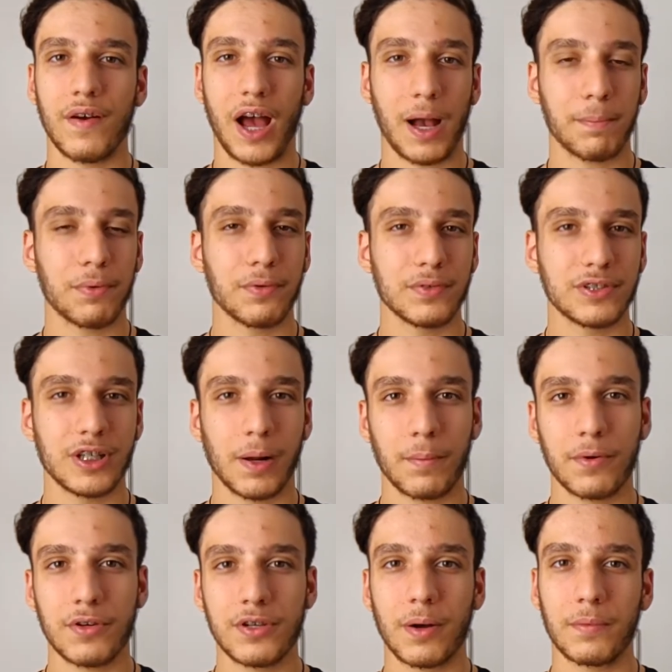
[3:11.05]
Apple's
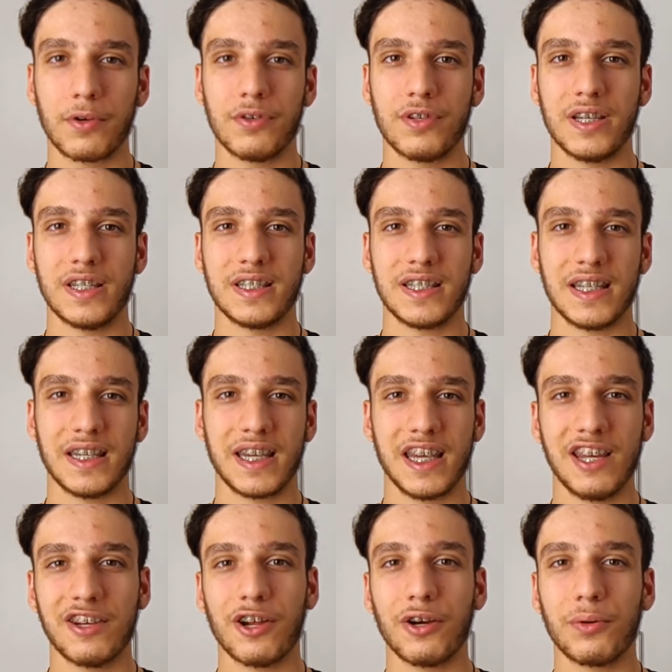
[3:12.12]
WWDC
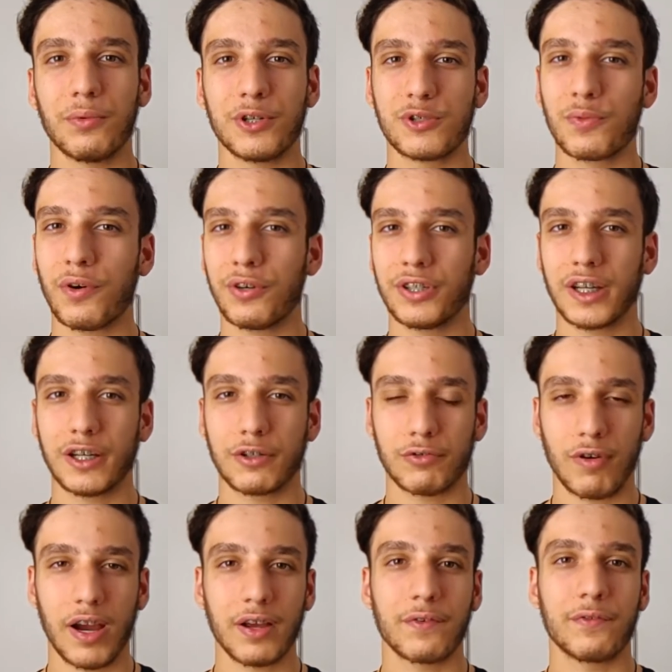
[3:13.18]
keynote was watching
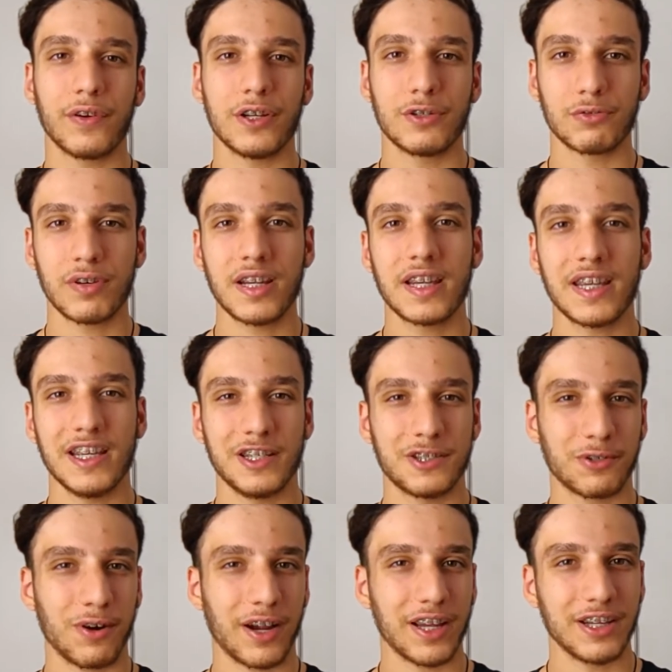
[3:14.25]
Craig Federighi
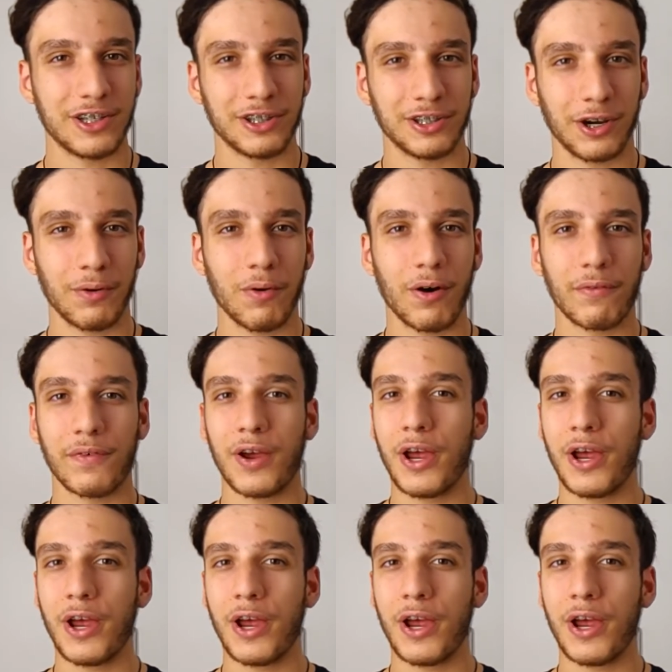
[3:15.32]
try and show off